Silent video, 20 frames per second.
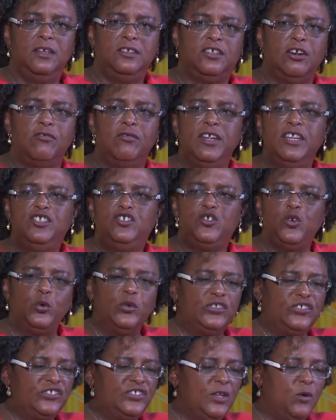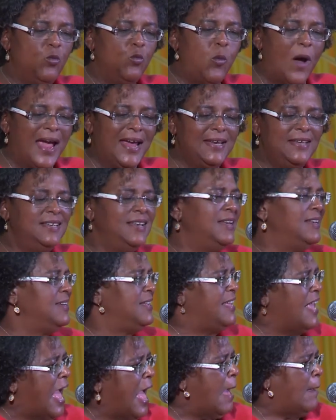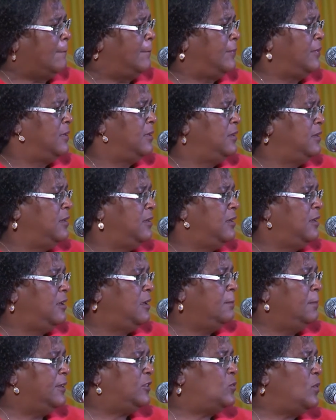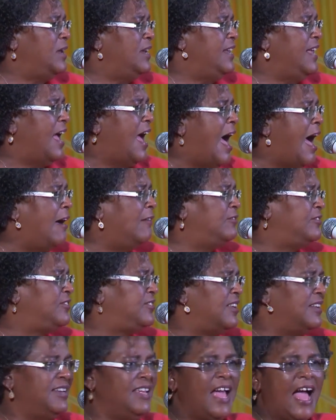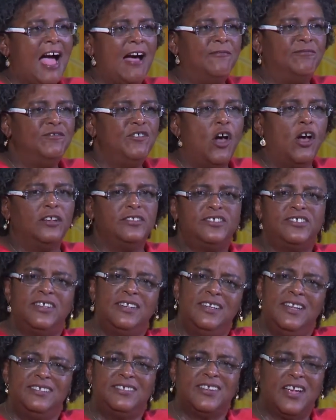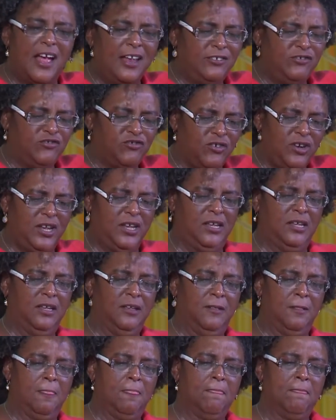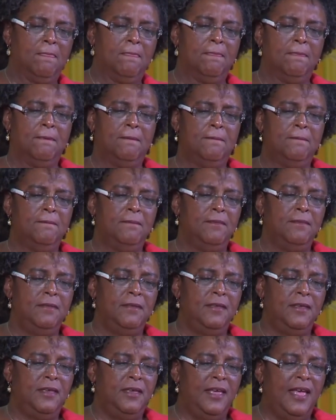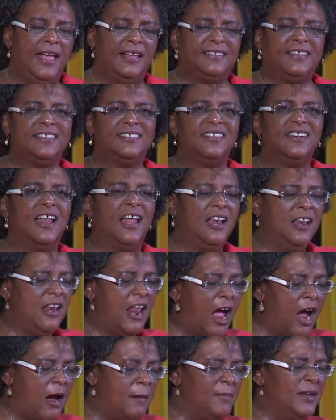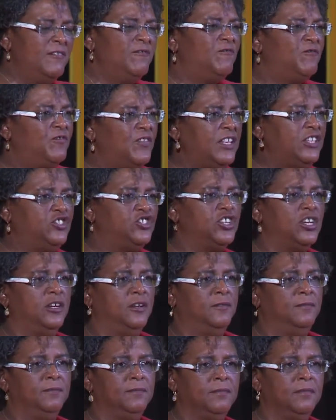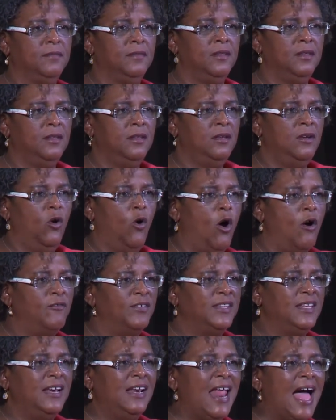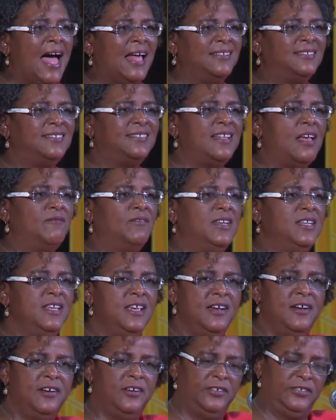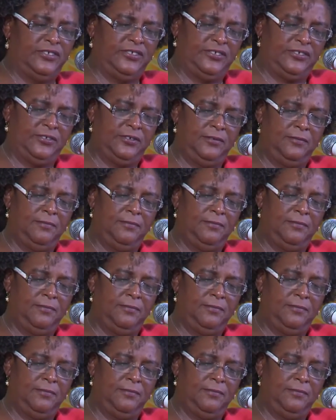to reduce the widening gap between the haves and the have-nots in this country. It is an alarming feature over the last 7 years